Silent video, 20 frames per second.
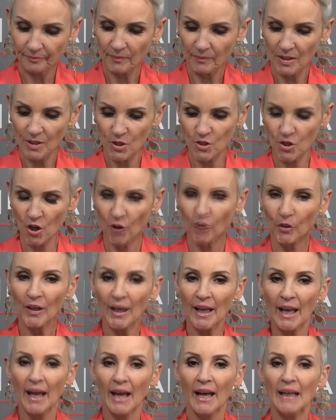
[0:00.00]
So
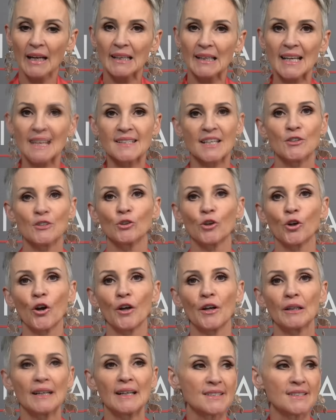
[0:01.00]
let's say
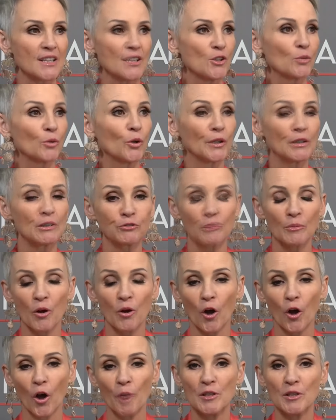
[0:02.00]
you're working from
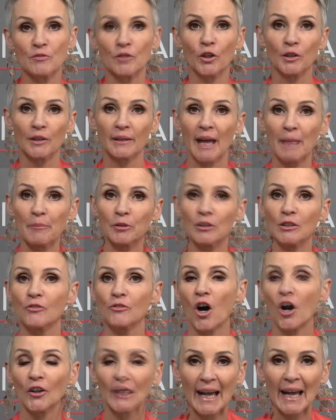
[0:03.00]
home and you've got a couple of
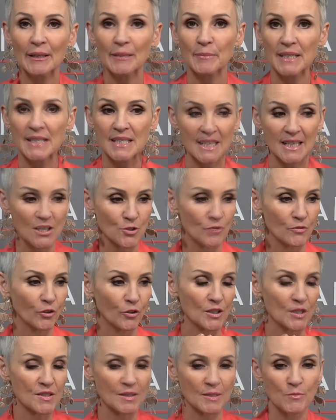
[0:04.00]
online meetings or you've
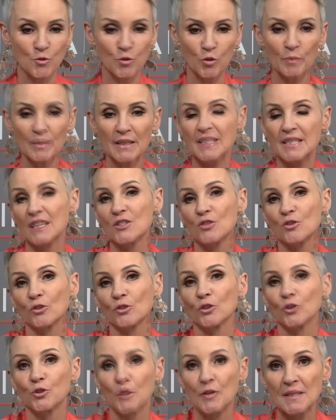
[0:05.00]
got some Zoom meetings or
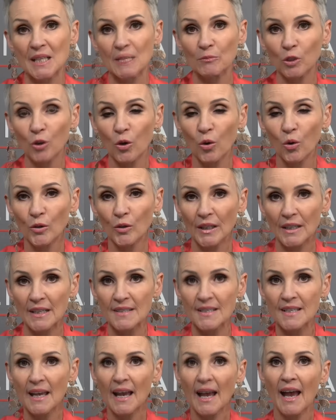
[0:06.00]
you're doing some recordings
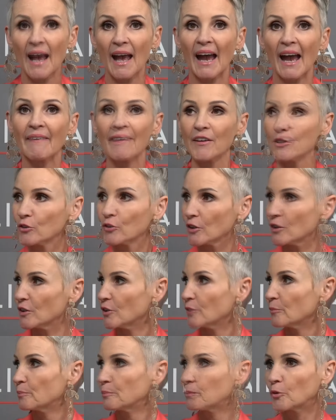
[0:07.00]
and then you've got to
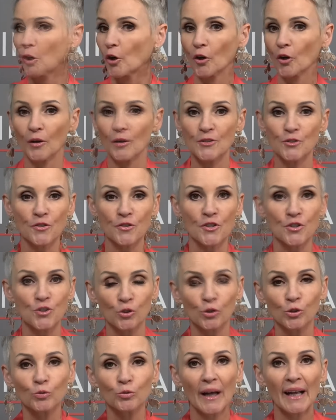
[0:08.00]
go and do the
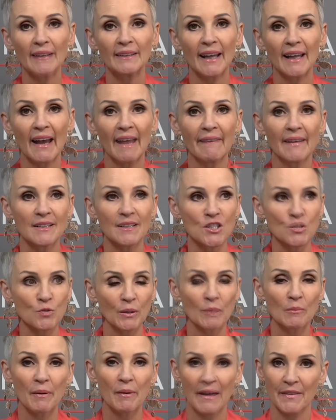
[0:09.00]
school run and then swing
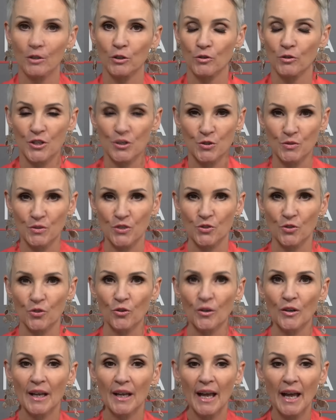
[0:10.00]
by the grocery store.
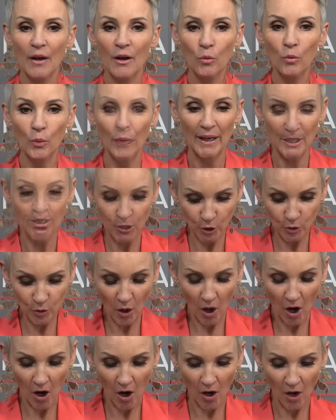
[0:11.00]
When you
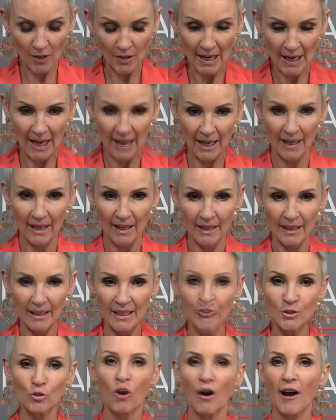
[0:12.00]
are in
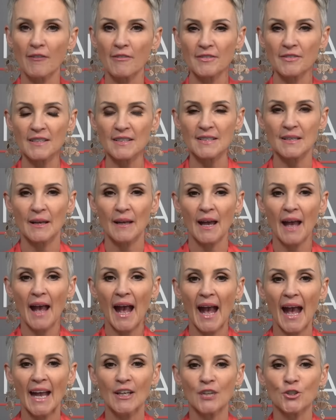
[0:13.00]
your office
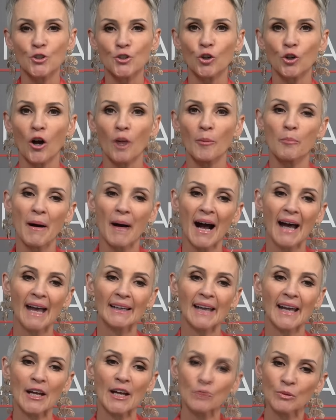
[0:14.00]
and you combine
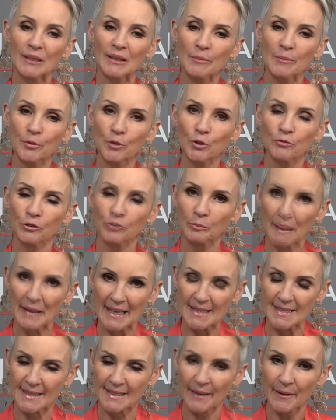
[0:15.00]
a really beautiful
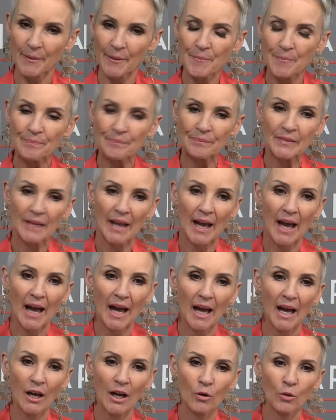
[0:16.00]
blazer
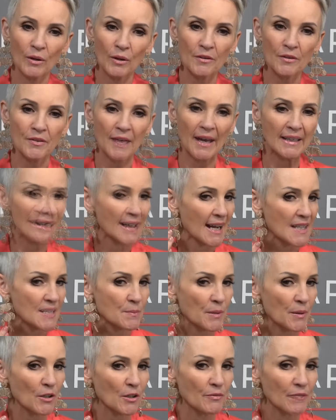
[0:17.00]
with a nice
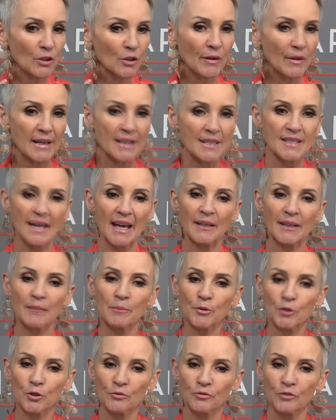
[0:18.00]
pair of earrings and a
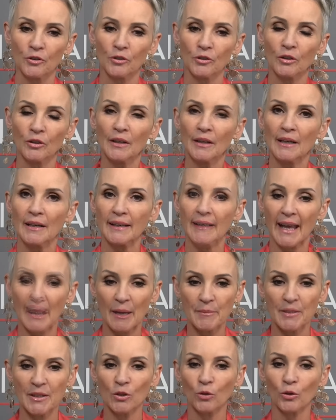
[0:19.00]
beautiful
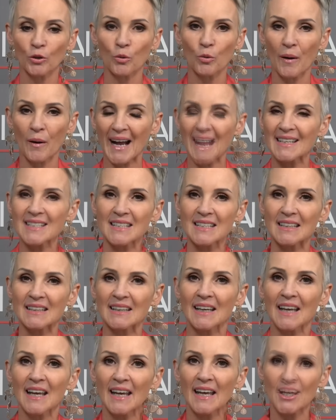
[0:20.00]
cami or a white tee,
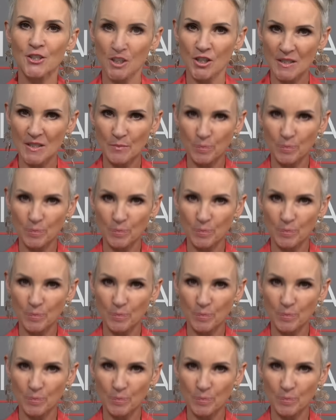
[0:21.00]
it just